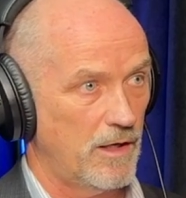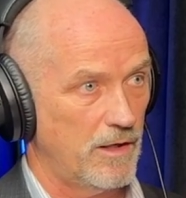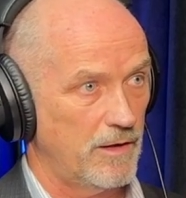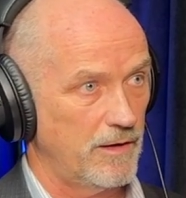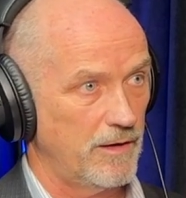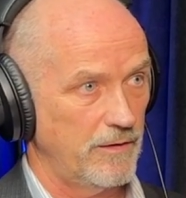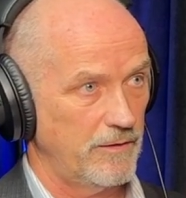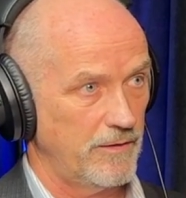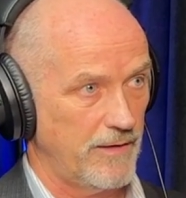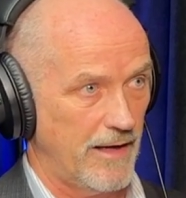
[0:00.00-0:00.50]

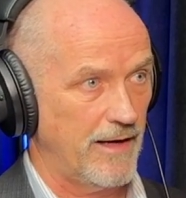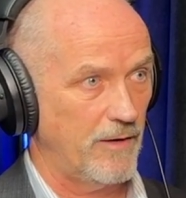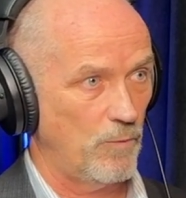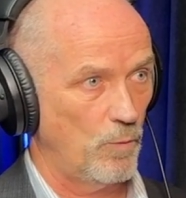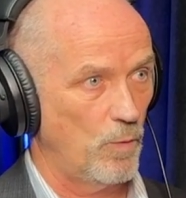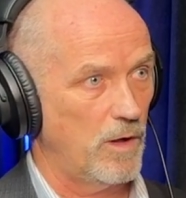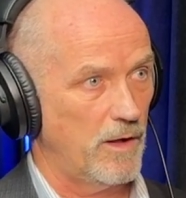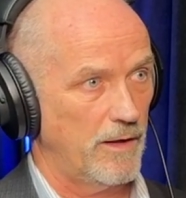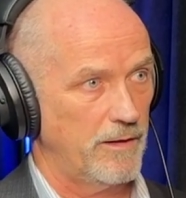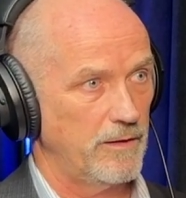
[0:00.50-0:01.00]
Our guy
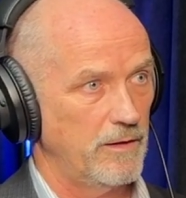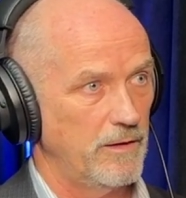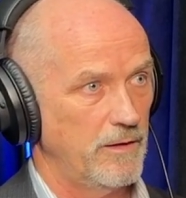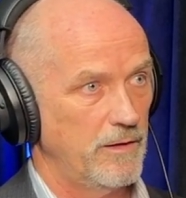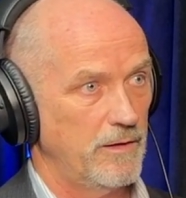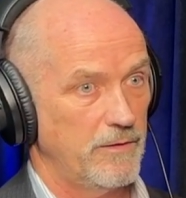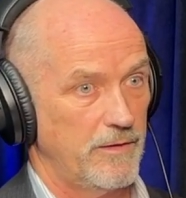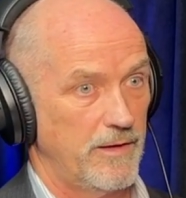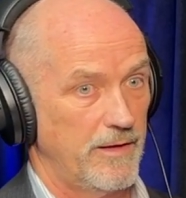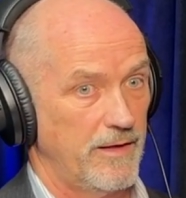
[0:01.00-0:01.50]
won.
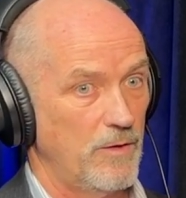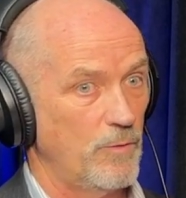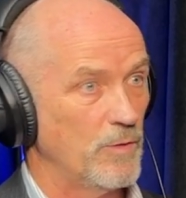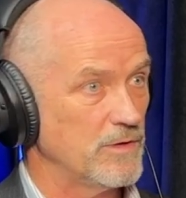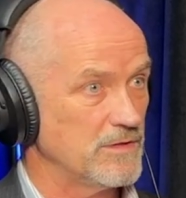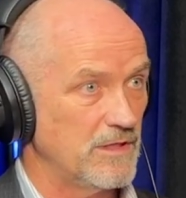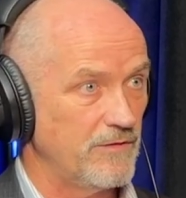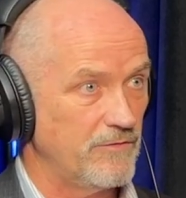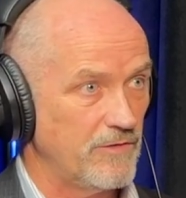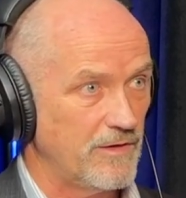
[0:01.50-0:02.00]
That
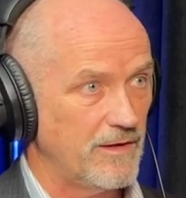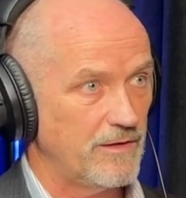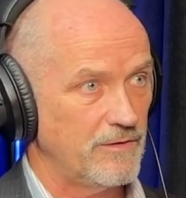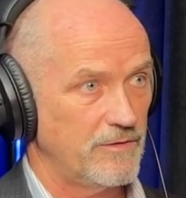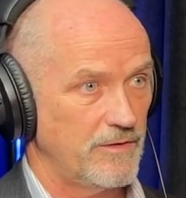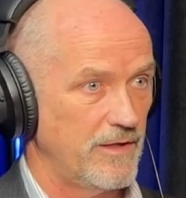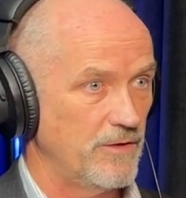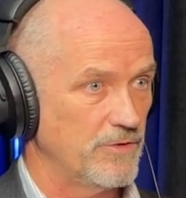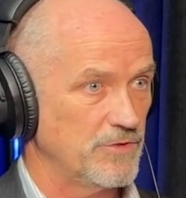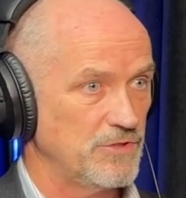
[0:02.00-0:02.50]

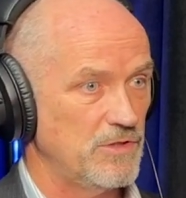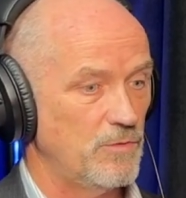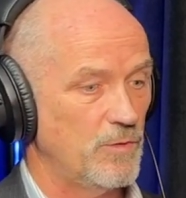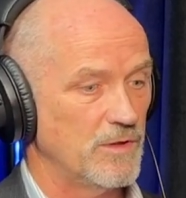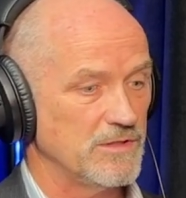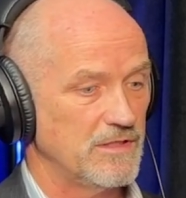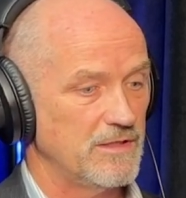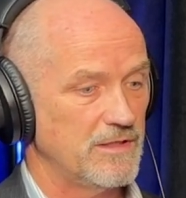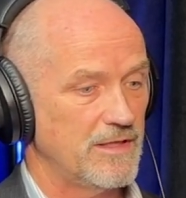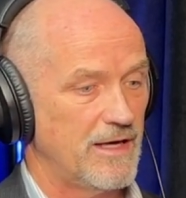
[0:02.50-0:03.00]
he or she
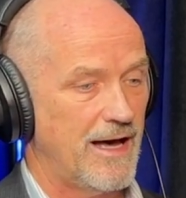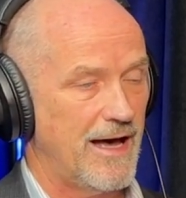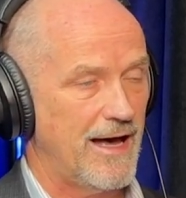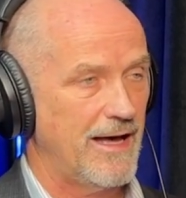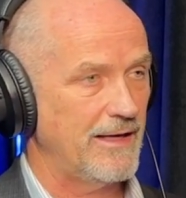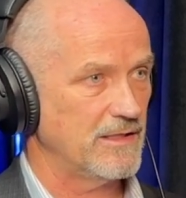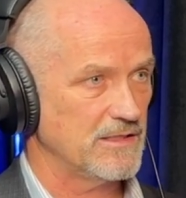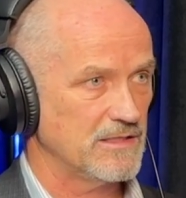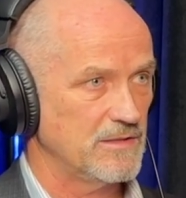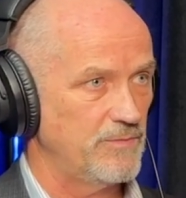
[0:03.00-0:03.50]
wasn't the
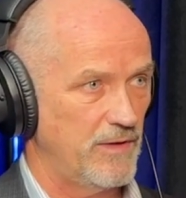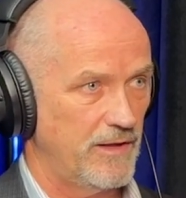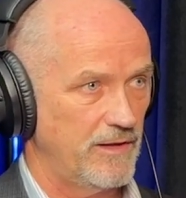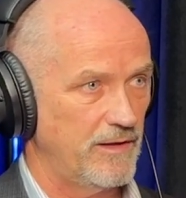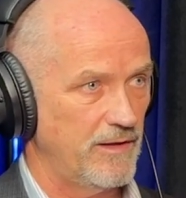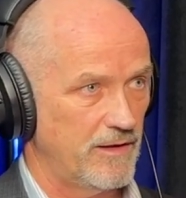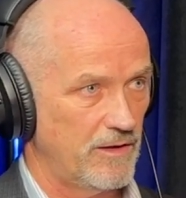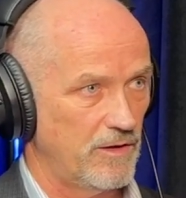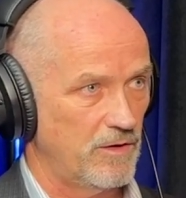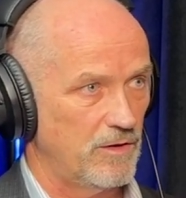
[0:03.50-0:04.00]
highest
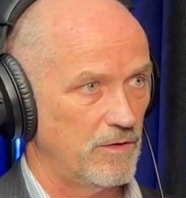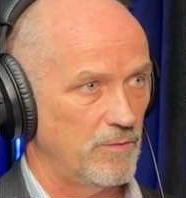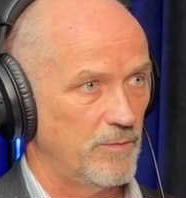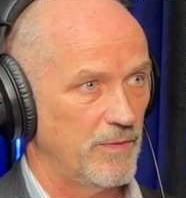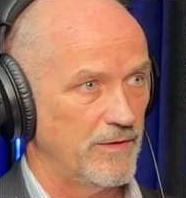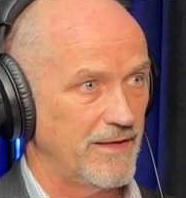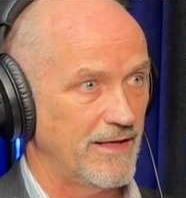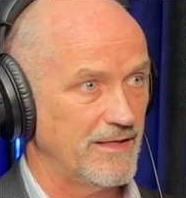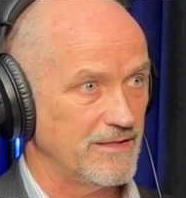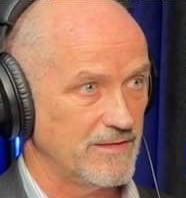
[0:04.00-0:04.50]
bid at all,
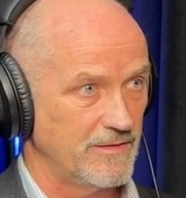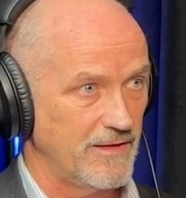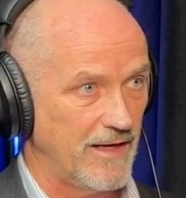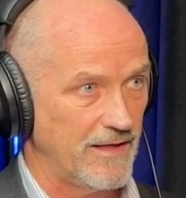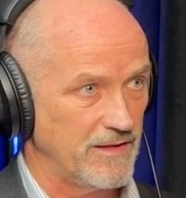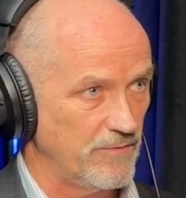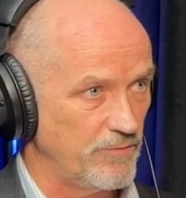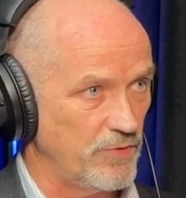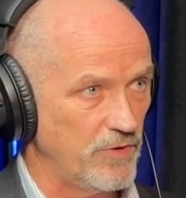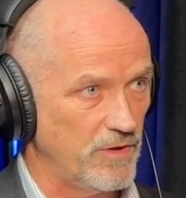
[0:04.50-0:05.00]
but they
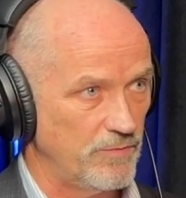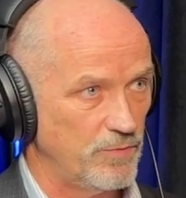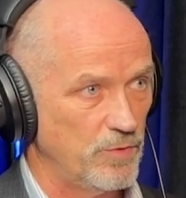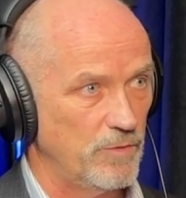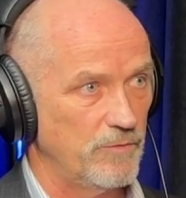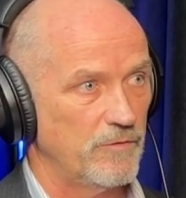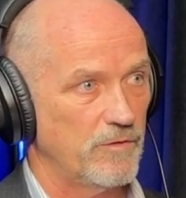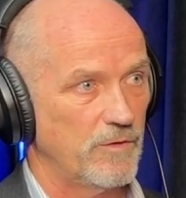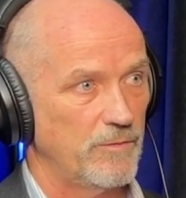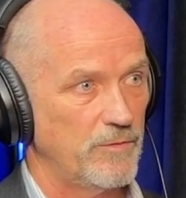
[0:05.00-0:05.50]
got the
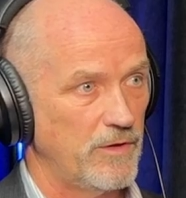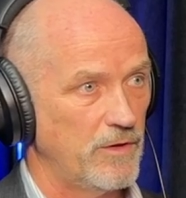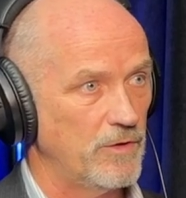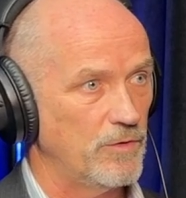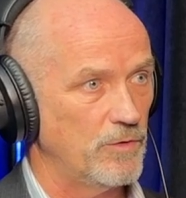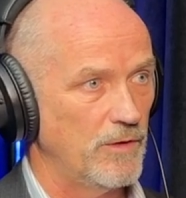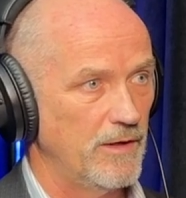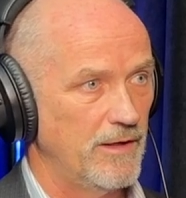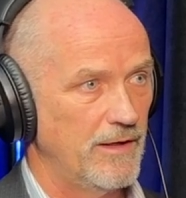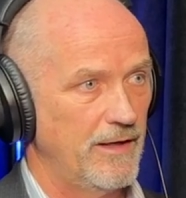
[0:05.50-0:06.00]
pre-approval from
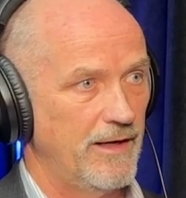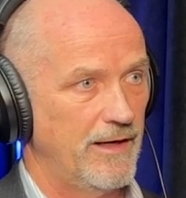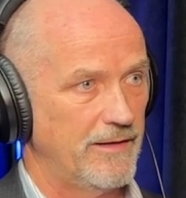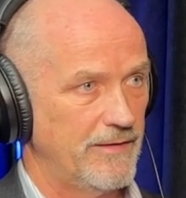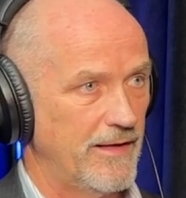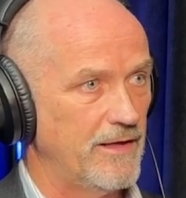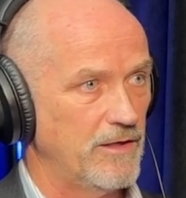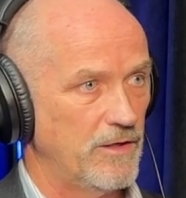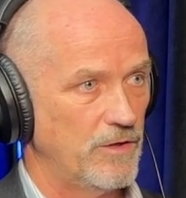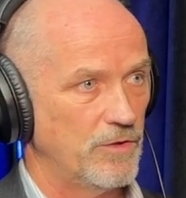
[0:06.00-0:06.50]
you,
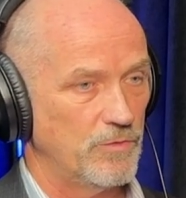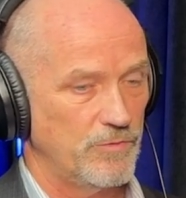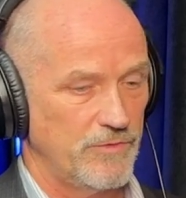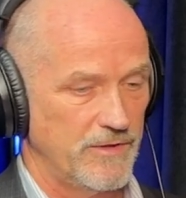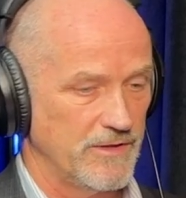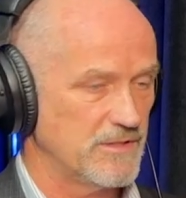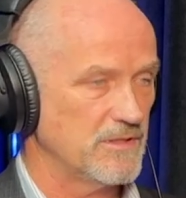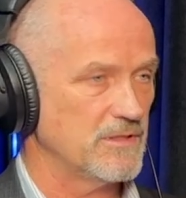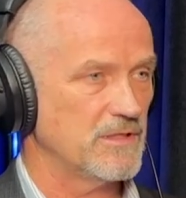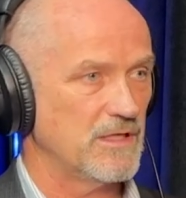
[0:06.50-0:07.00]
and they knew
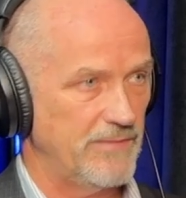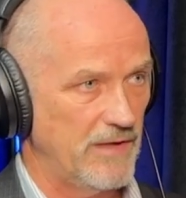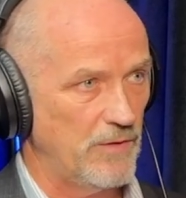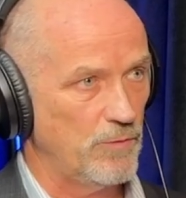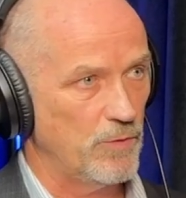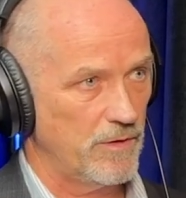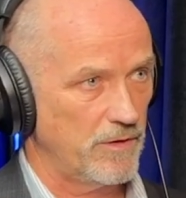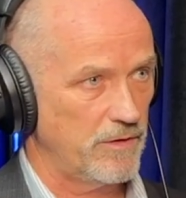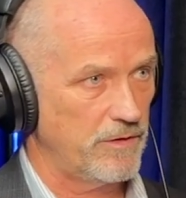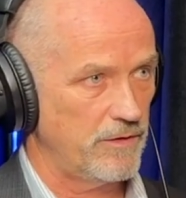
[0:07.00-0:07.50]
this is going to
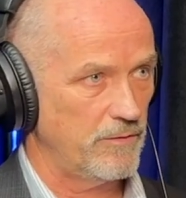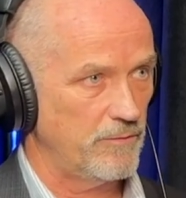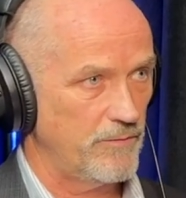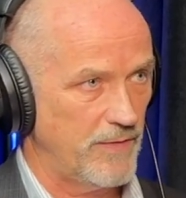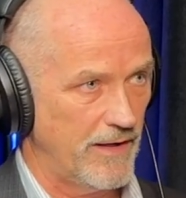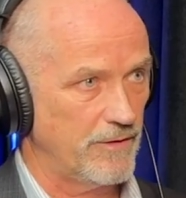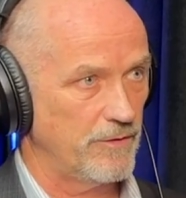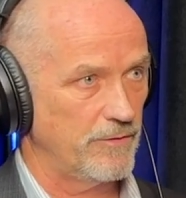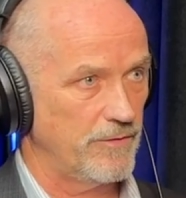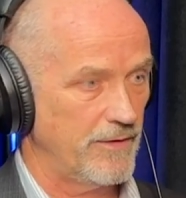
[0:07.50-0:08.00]
be worth
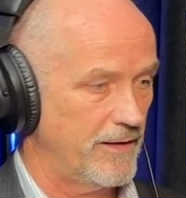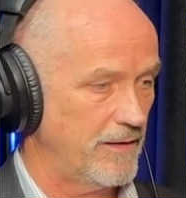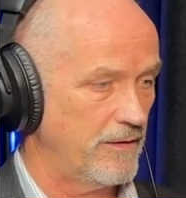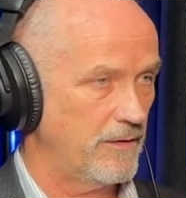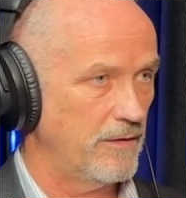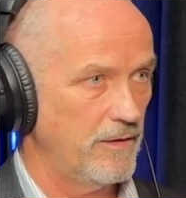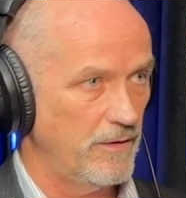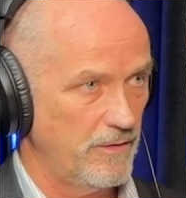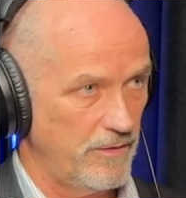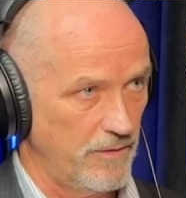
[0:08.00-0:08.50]
better
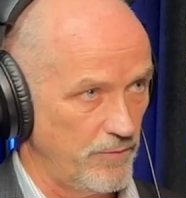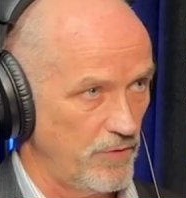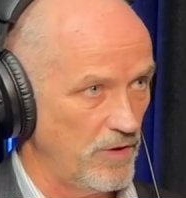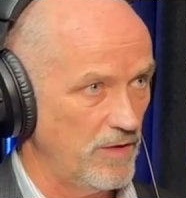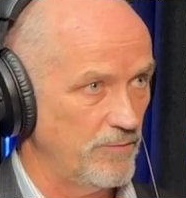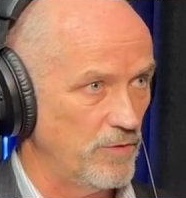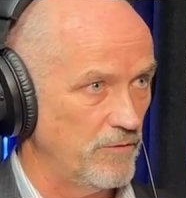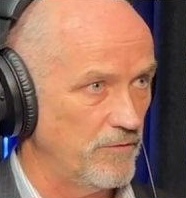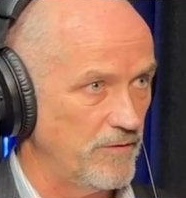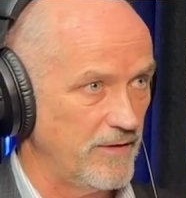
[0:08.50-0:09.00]
than the
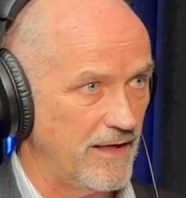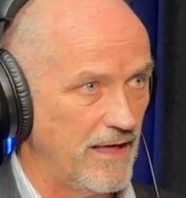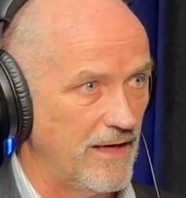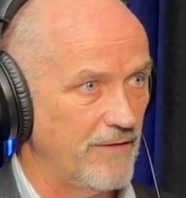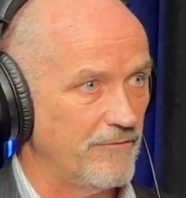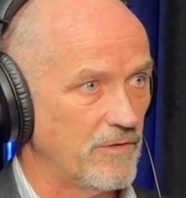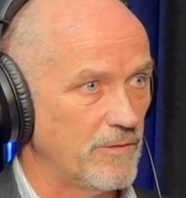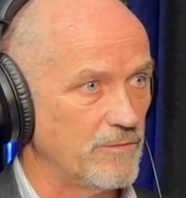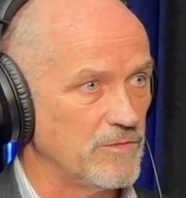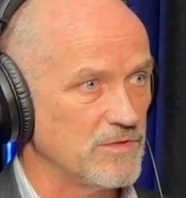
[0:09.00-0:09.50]
pre-approval that
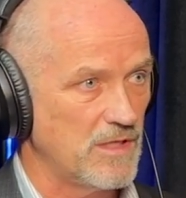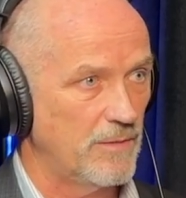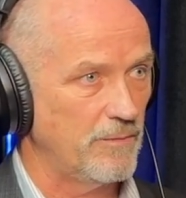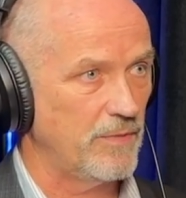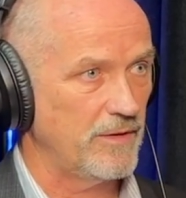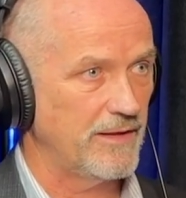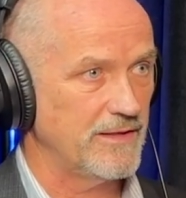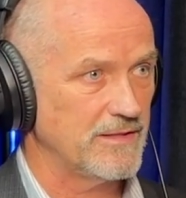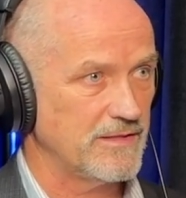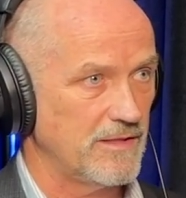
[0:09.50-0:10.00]
came from
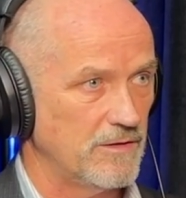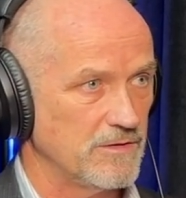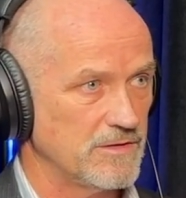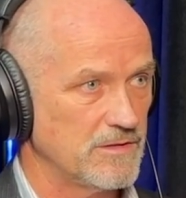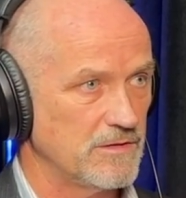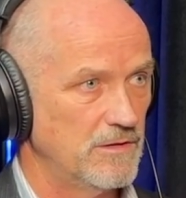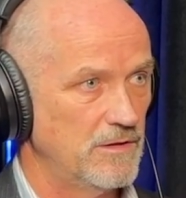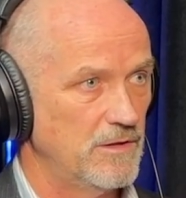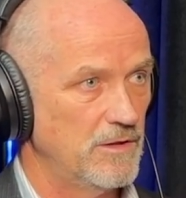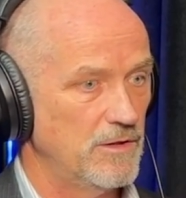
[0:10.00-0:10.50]
someplace
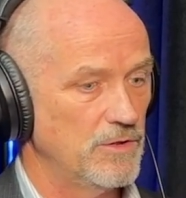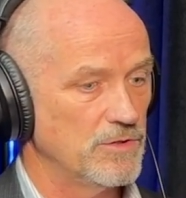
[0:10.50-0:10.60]
else.